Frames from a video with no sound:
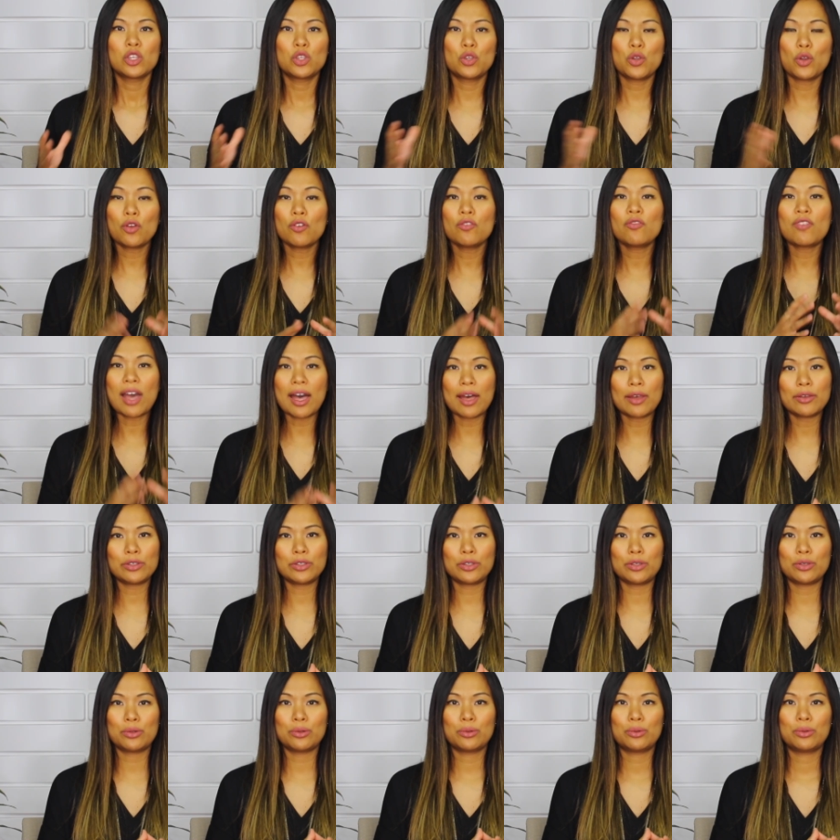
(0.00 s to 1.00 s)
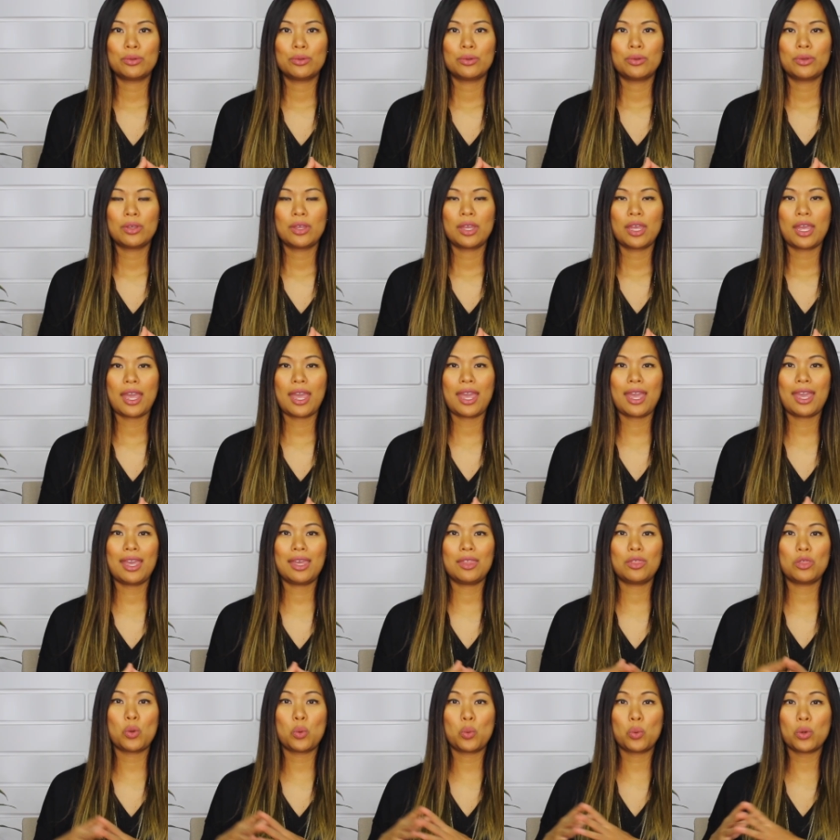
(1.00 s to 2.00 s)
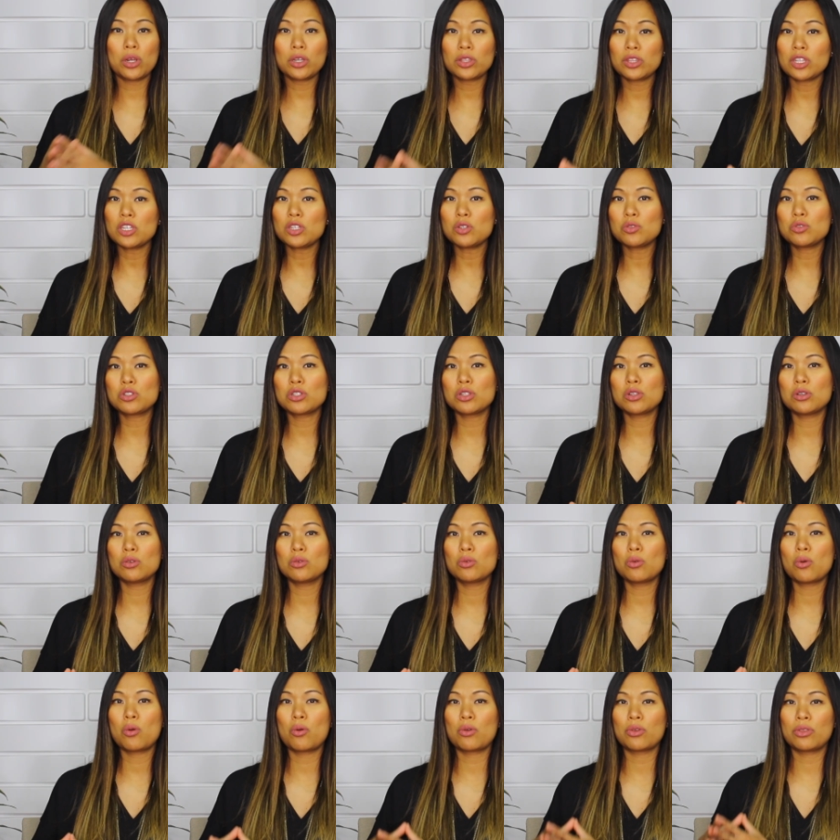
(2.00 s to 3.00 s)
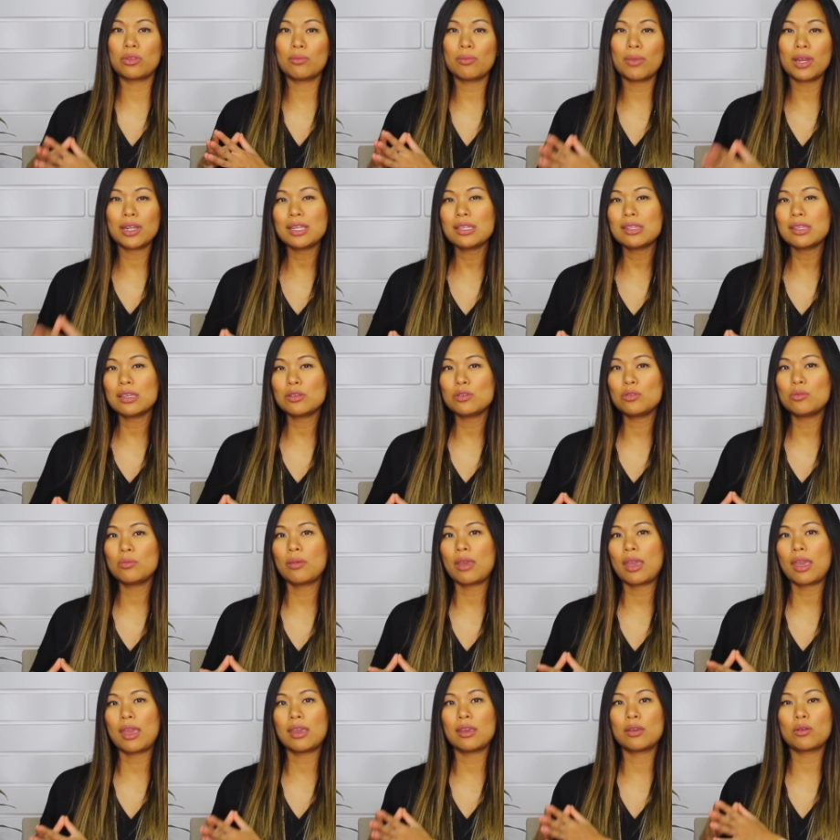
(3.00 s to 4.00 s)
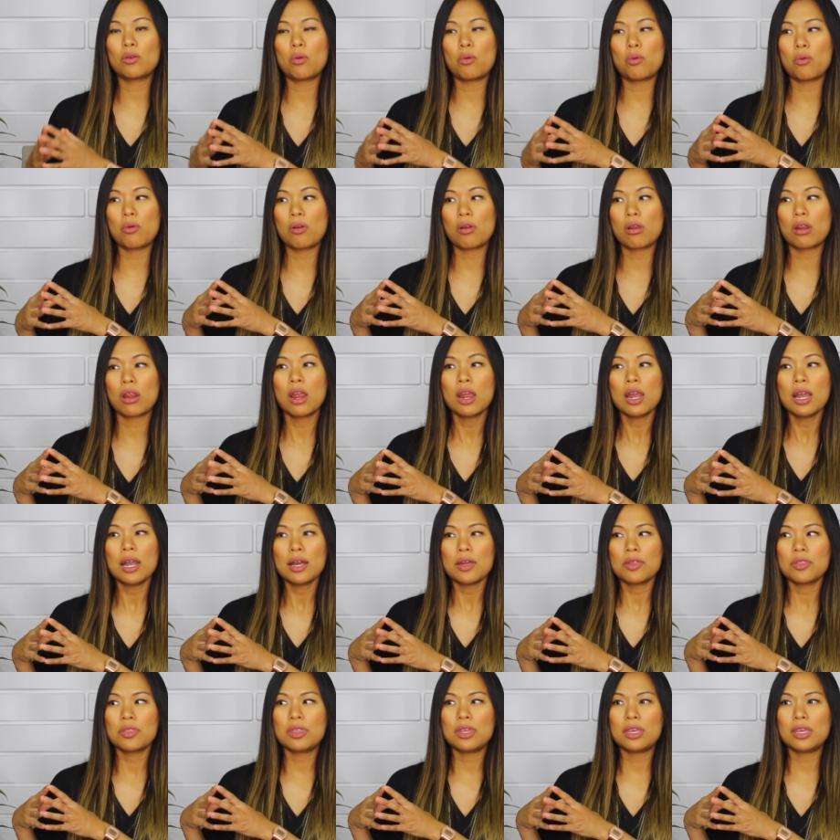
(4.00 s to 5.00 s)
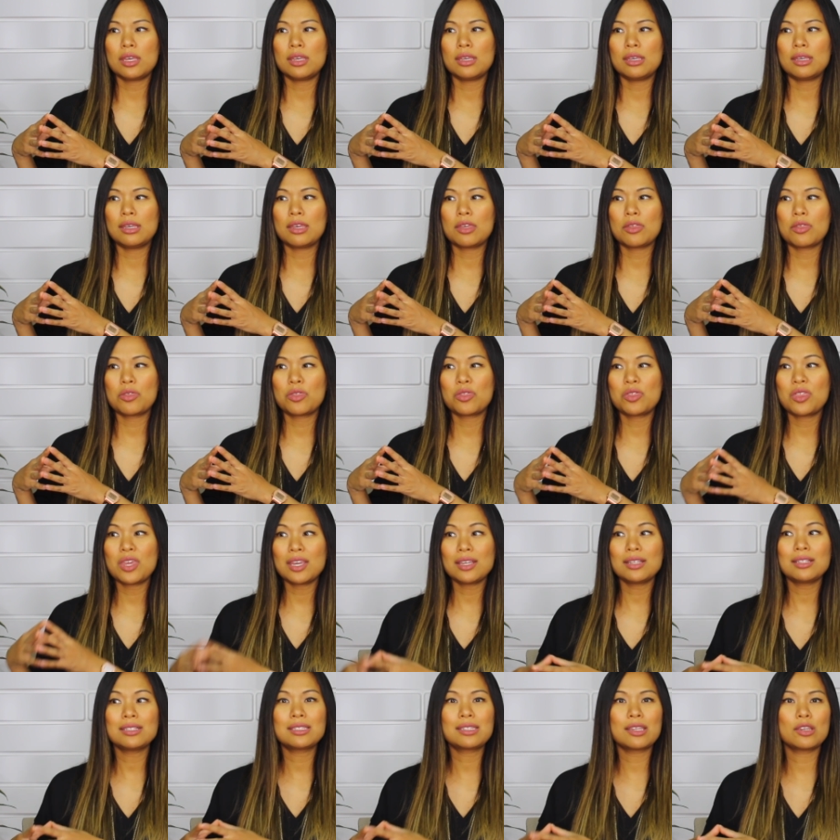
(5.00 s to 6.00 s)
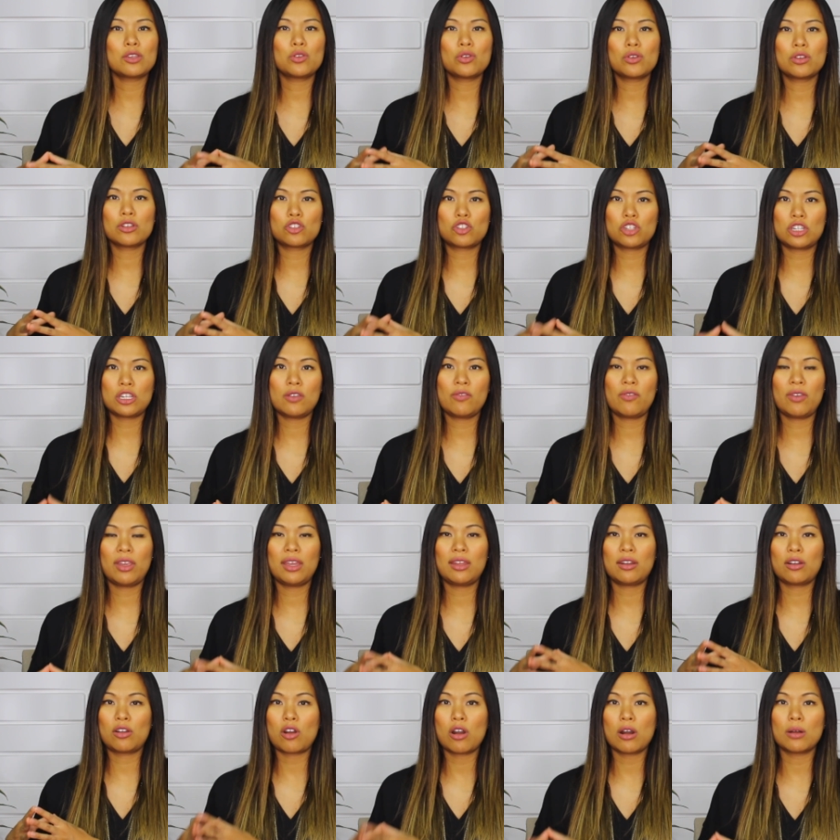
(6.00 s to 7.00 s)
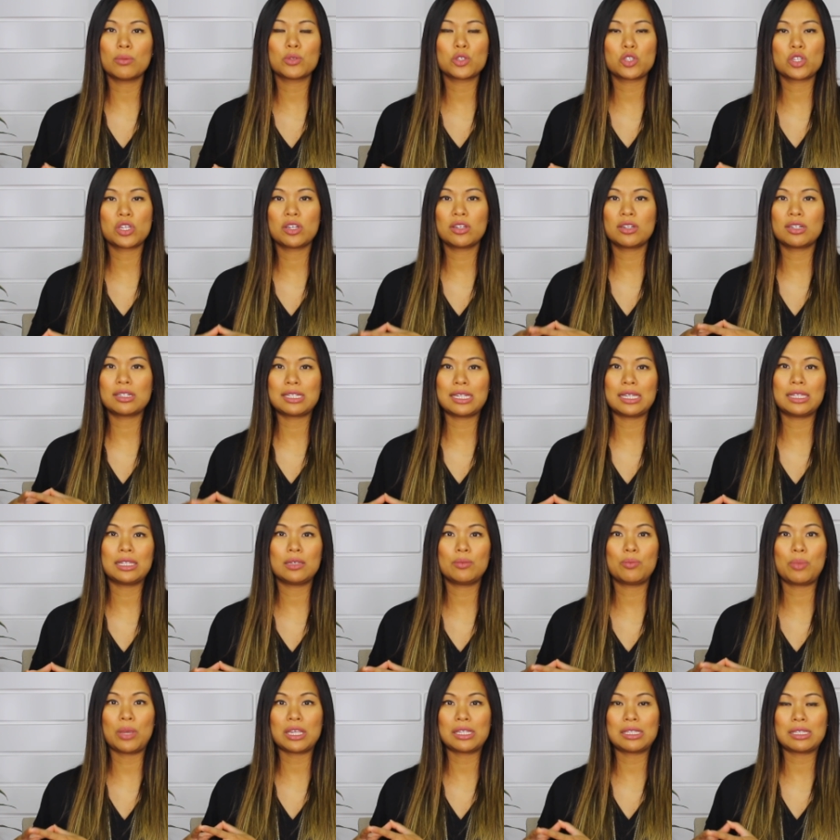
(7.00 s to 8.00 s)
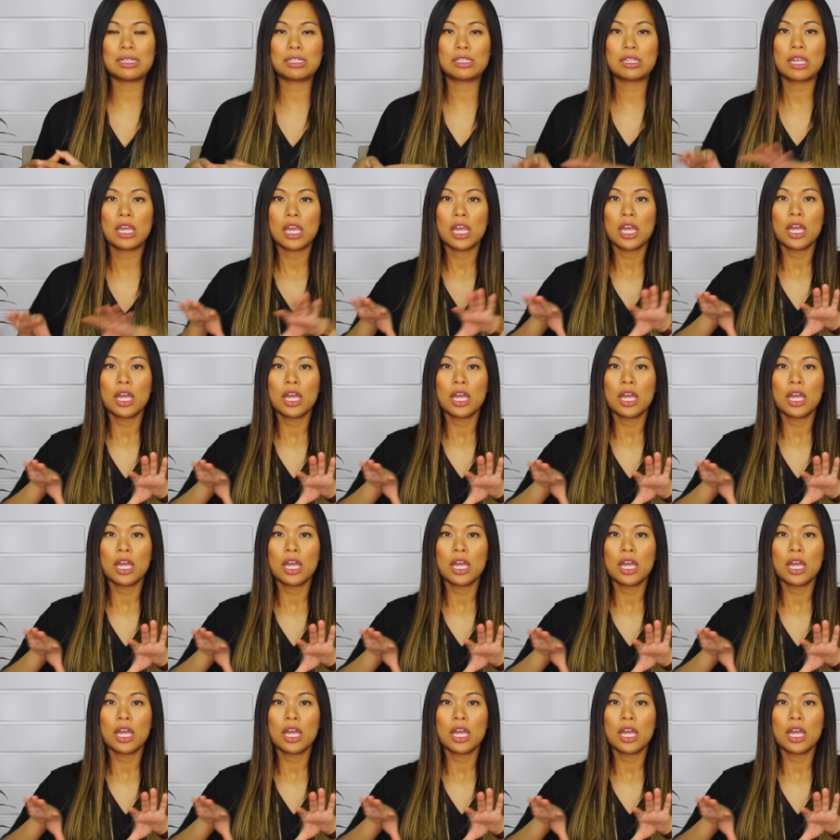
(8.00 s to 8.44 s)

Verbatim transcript: your value and the work that you do, or the money that you make, or the things that you're achieving and accomplishing on a daily basis,